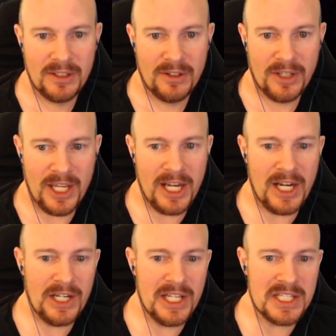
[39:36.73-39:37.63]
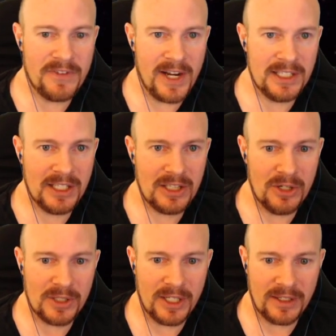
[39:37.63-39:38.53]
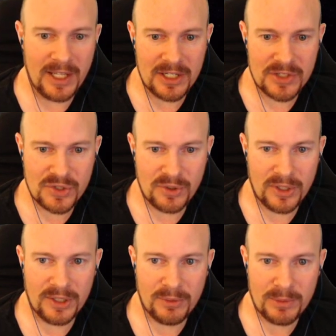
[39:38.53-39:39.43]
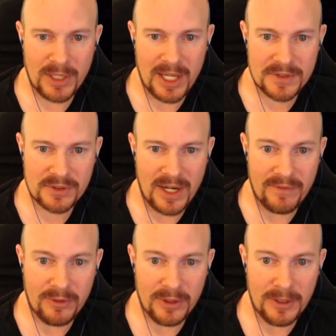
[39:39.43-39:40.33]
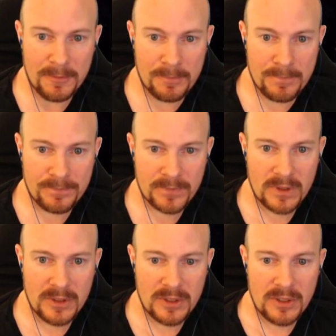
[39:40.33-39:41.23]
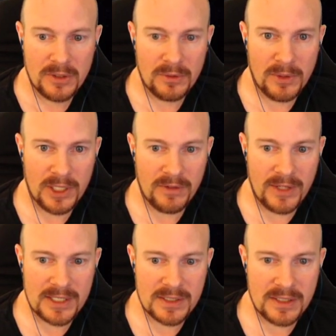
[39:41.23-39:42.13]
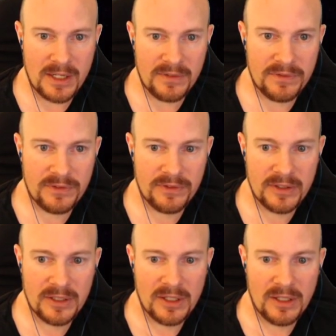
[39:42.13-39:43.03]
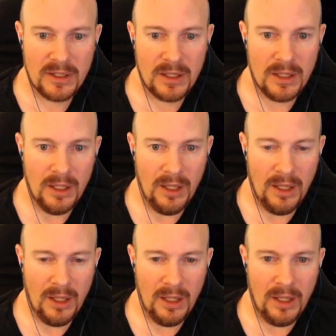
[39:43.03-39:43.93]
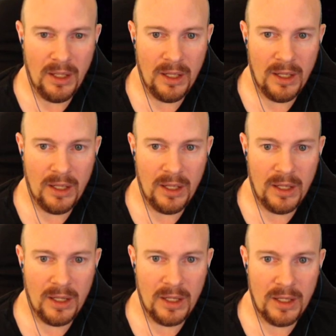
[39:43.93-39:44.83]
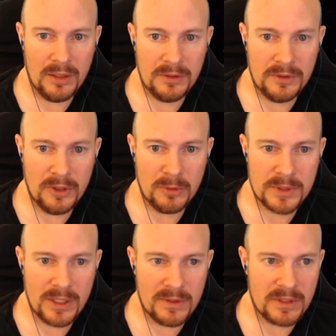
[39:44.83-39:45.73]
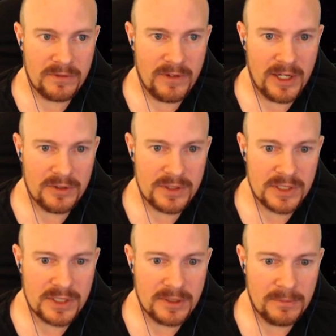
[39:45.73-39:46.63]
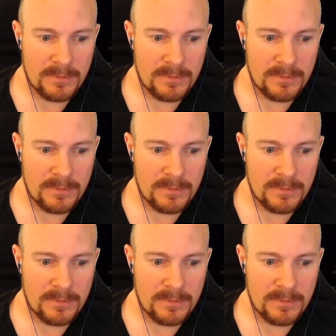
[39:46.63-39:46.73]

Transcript: There it is, finally cloaking and a store when we have scrap for it. Any of that stuff. Uh, nope, so that was our final system.